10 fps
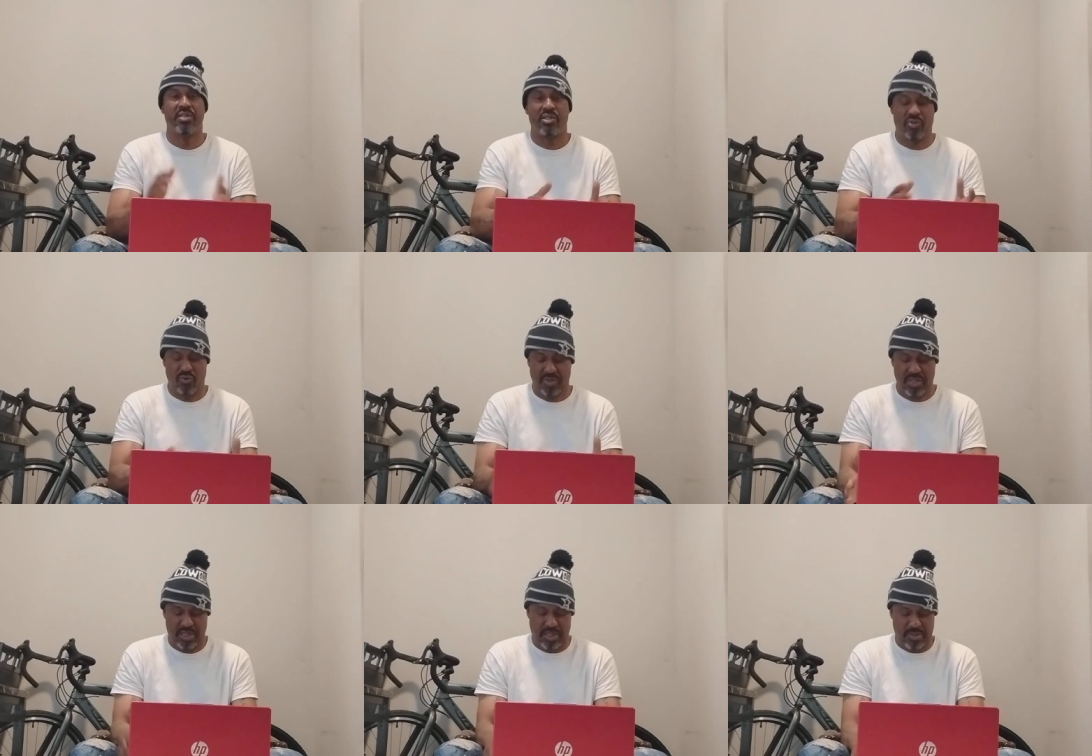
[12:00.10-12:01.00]
that you're
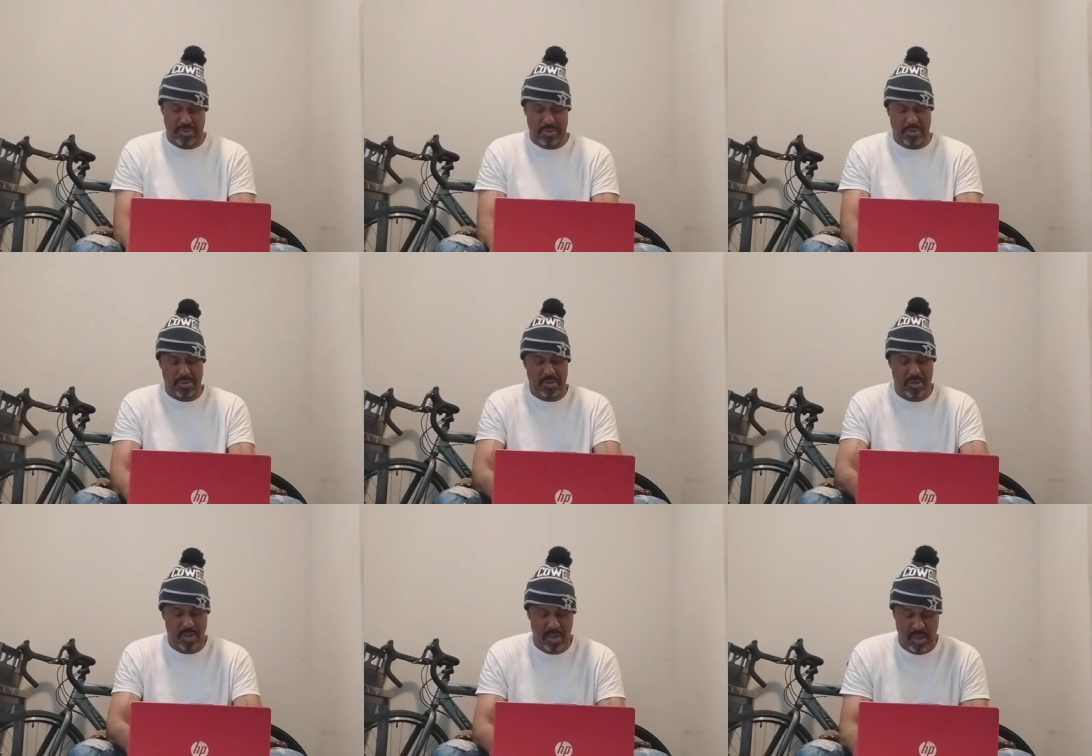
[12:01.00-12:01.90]
in.
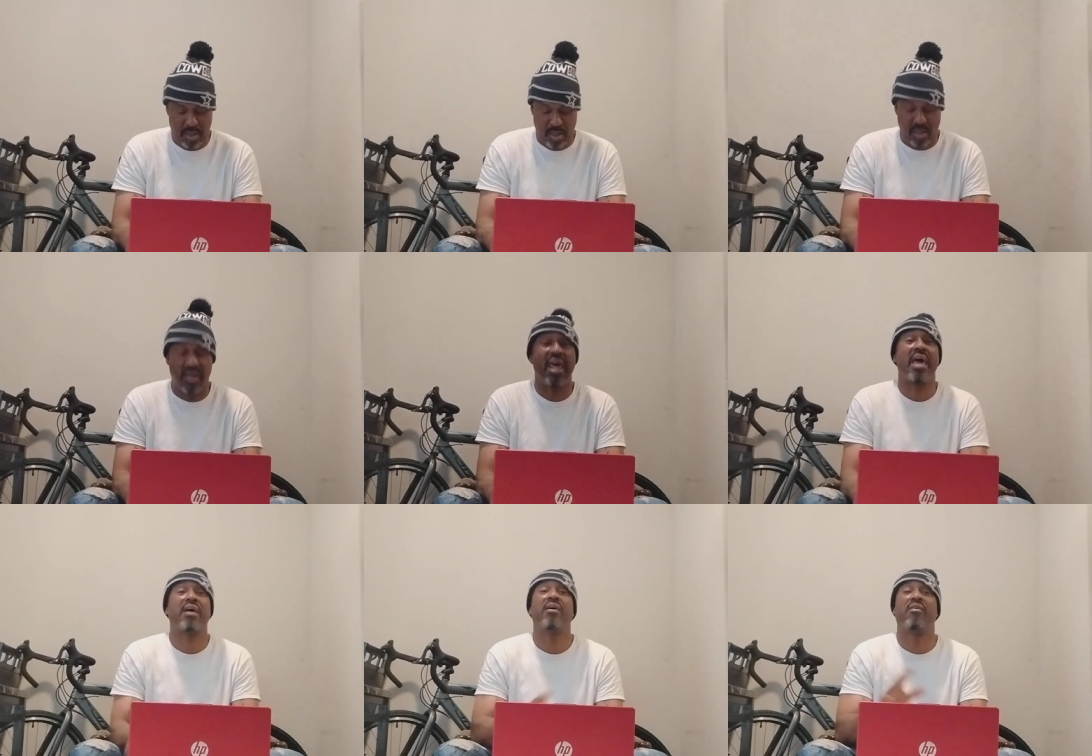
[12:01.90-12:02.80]

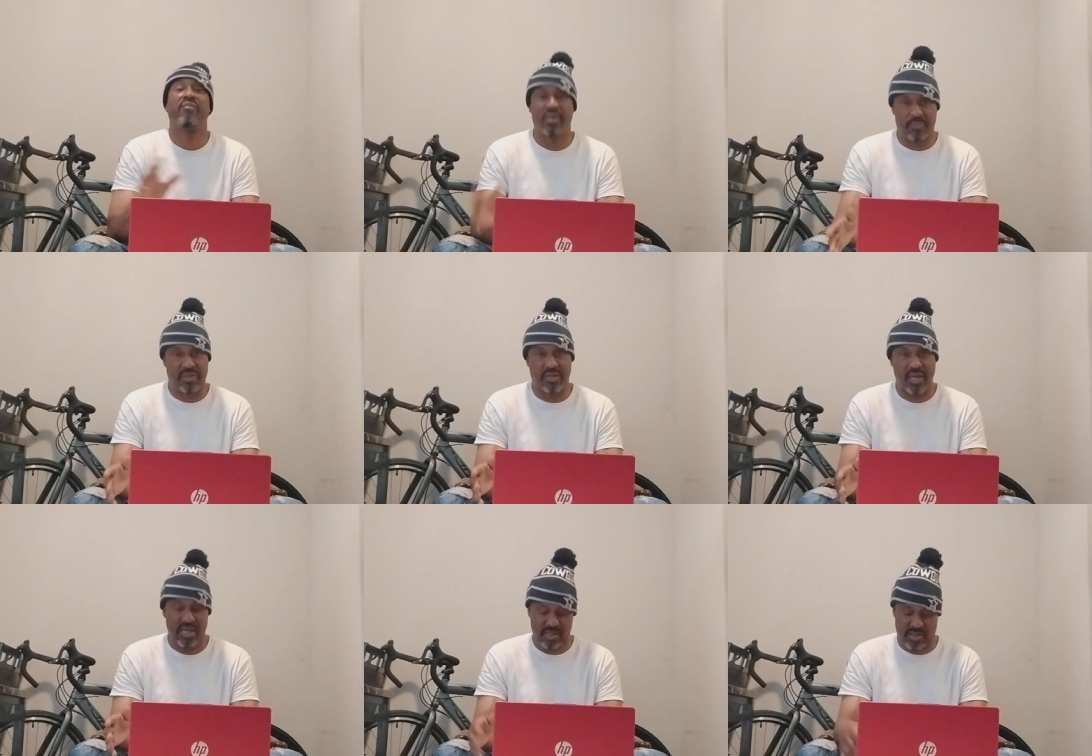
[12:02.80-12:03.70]
Lack of
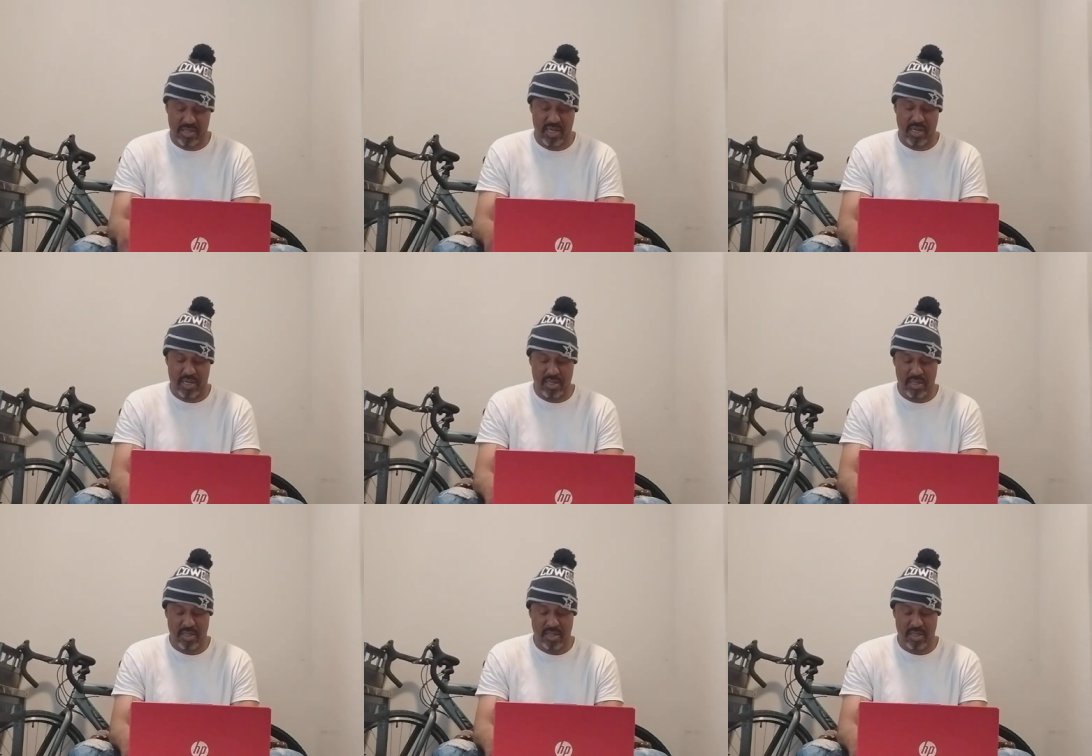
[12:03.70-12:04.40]
empathy, I just said it.